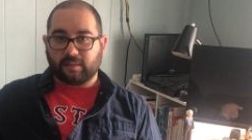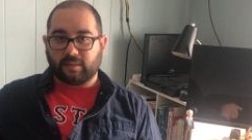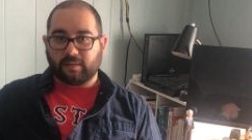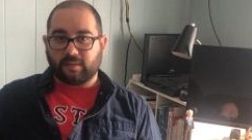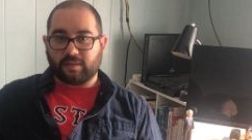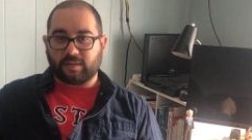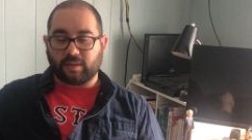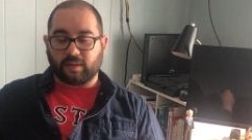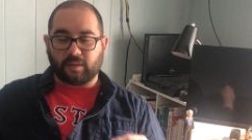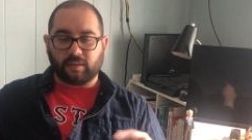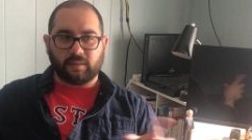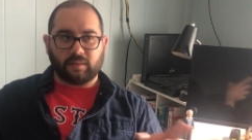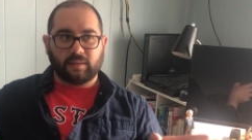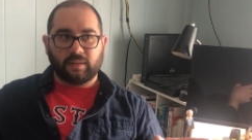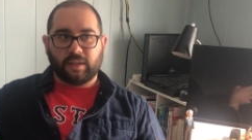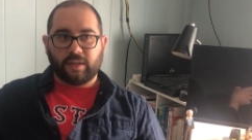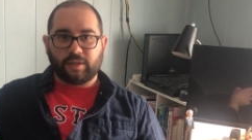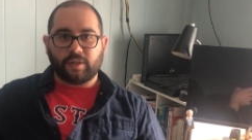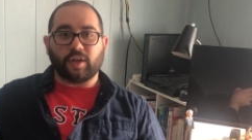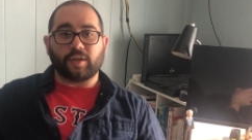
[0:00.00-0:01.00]
So
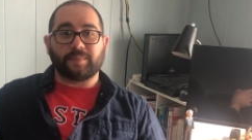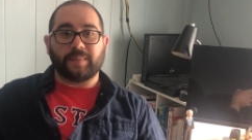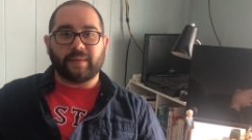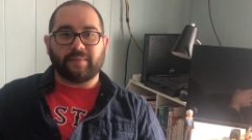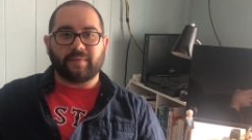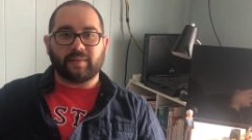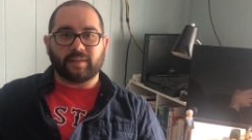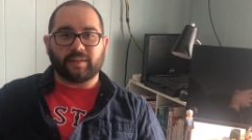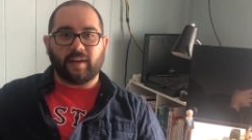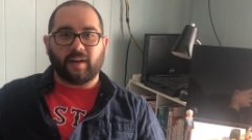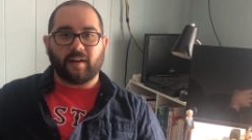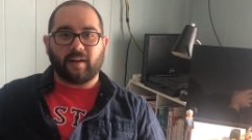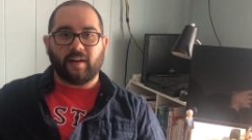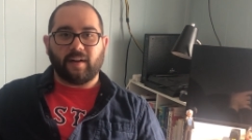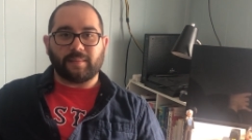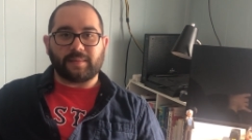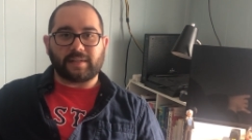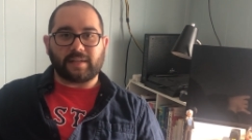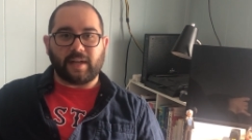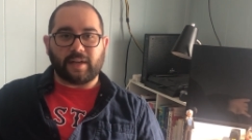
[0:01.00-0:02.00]

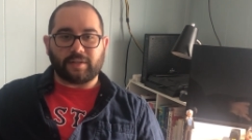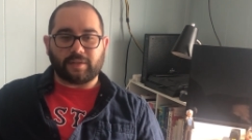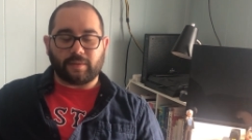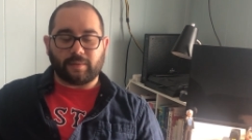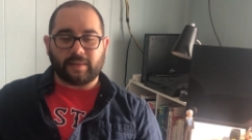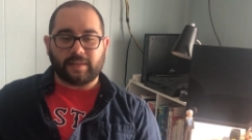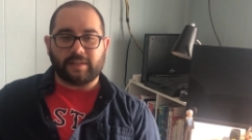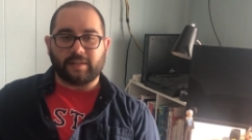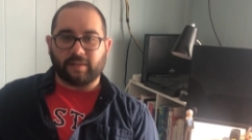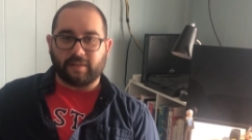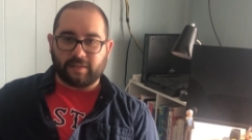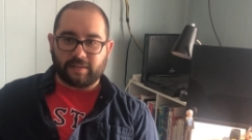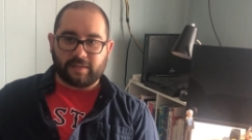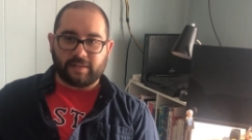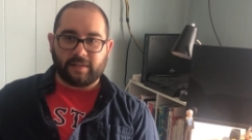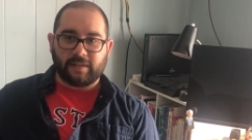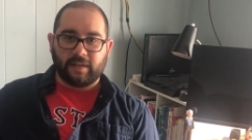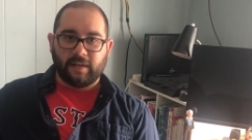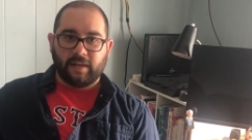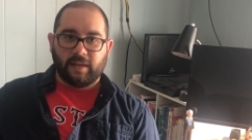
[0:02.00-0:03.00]

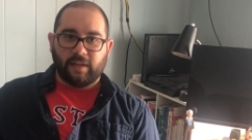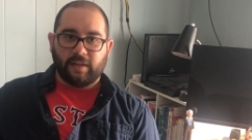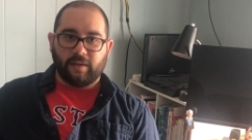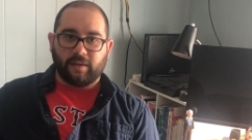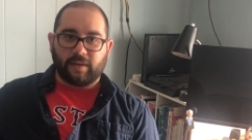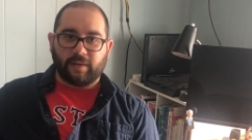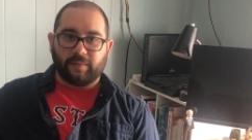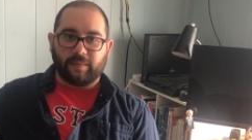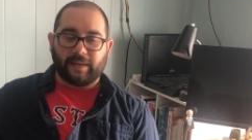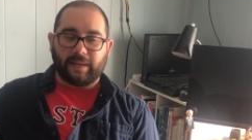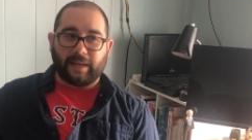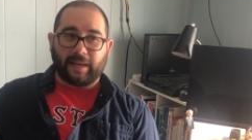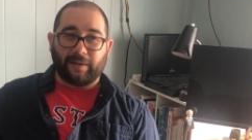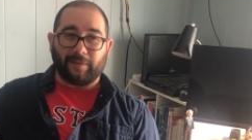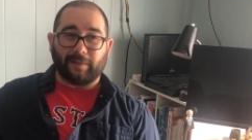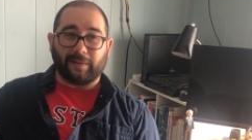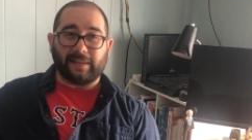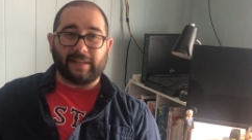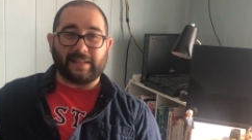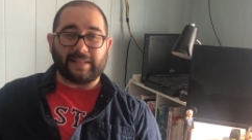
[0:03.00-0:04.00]
joshpeatfield.com/originals. You can read. I
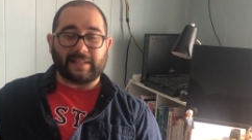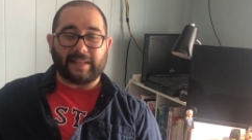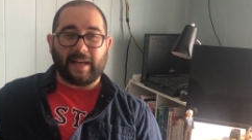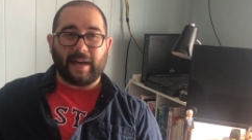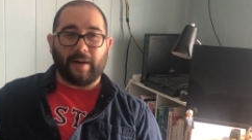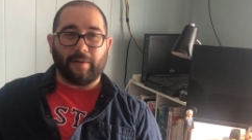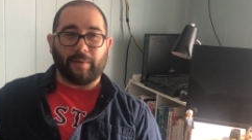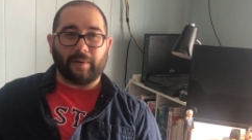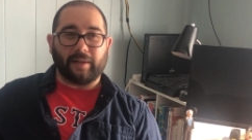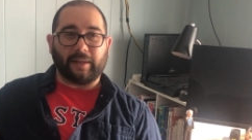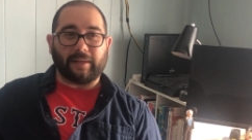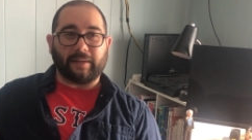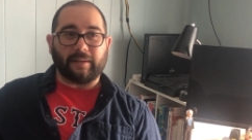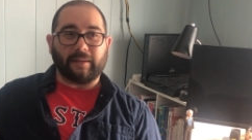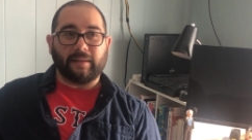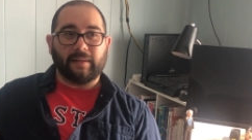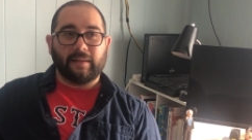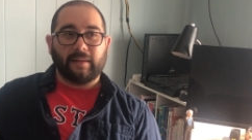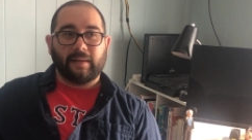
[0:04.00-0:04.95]
released that one.